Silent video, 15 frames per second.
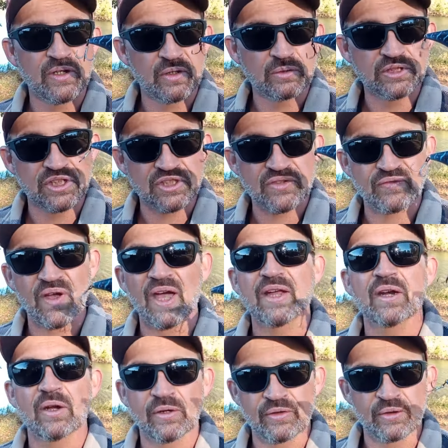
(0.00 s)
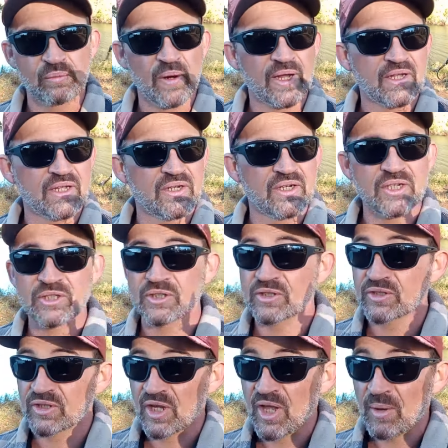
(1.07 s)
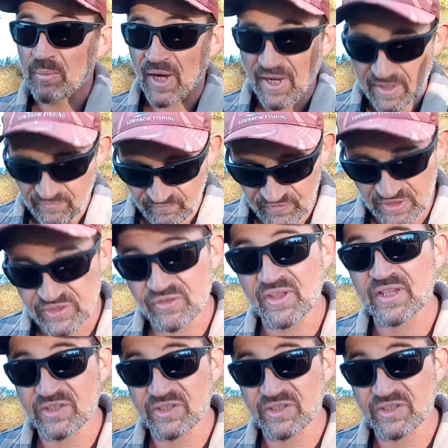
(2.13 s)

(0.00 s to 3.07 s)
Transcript: it can do just fine under the right conditions, but I can fish